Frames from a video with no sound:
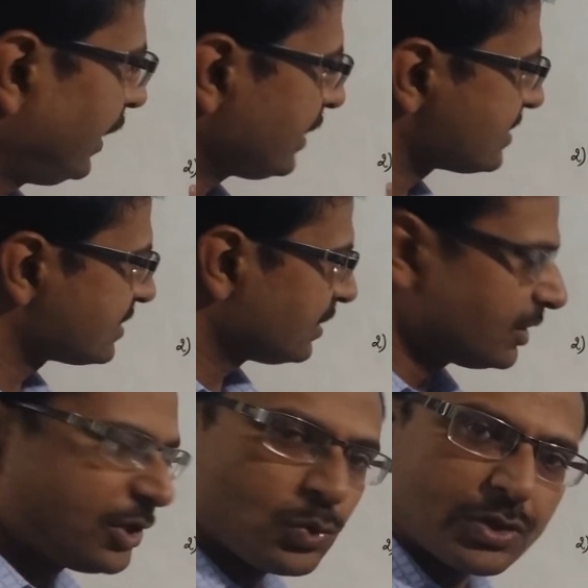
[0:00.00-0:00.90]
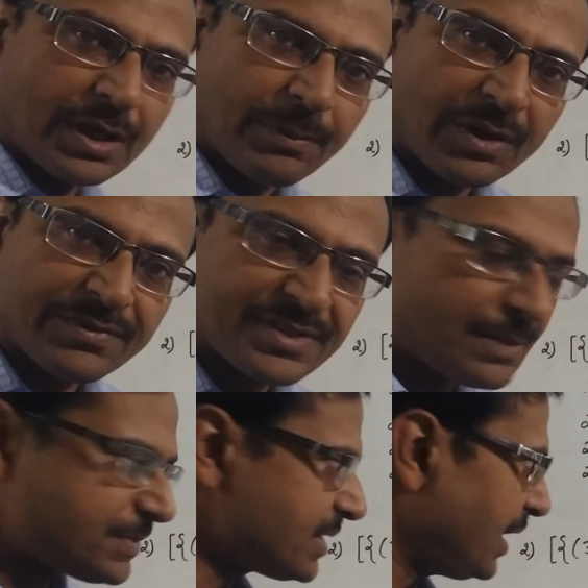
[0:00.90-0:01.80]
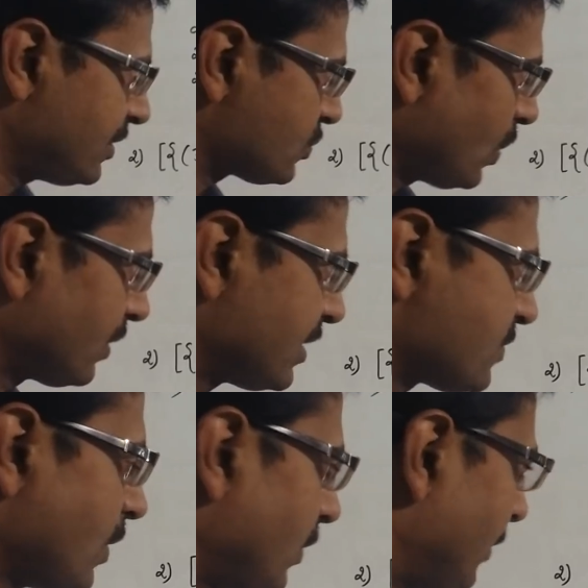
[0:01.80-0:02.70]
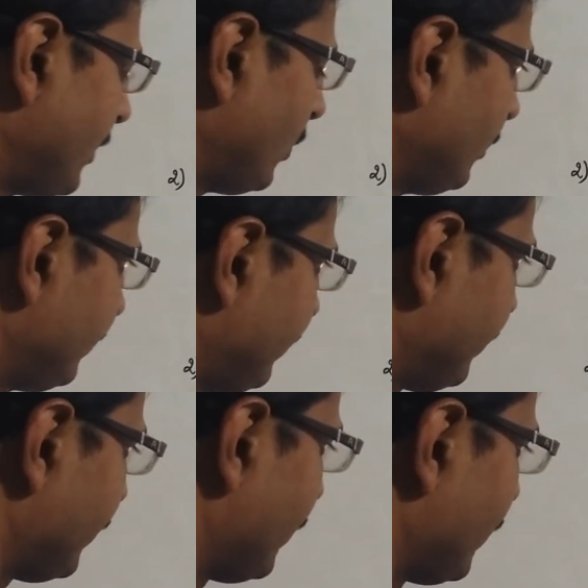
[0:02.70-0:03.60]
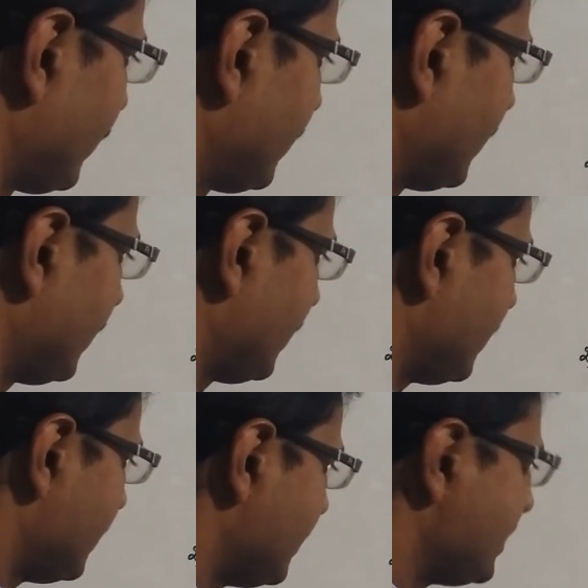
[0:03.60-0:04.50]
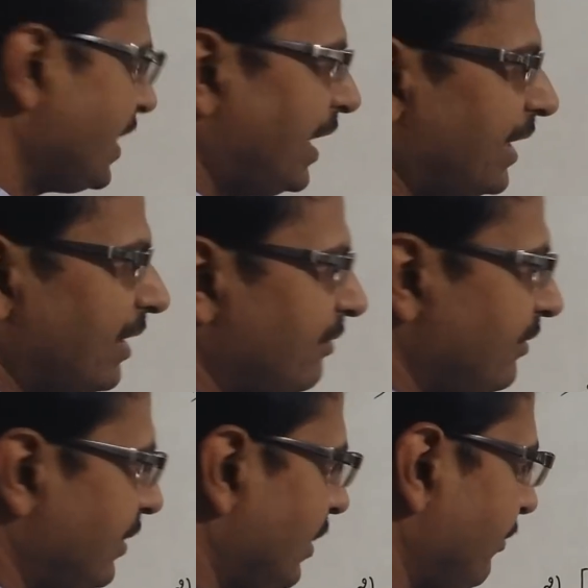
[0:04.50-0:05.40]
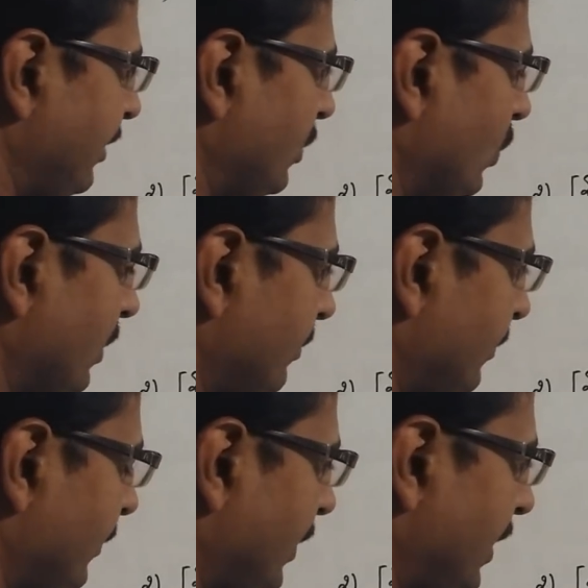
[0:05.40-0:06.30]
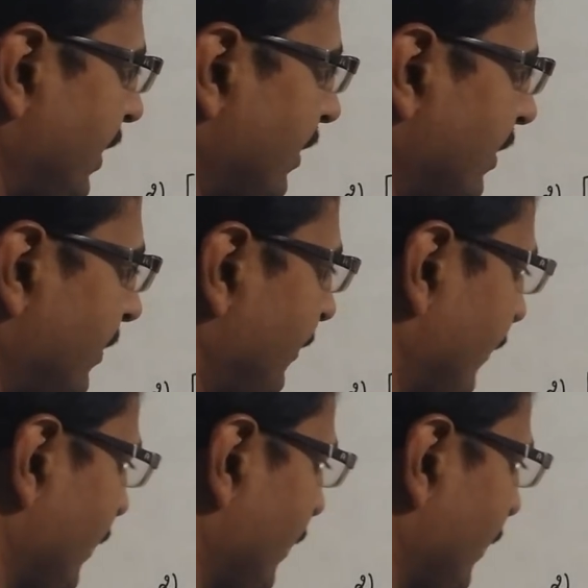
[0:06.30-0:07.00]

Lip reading: let us reduce the number of steps and solve this problem. Now see, I have a vinculum here,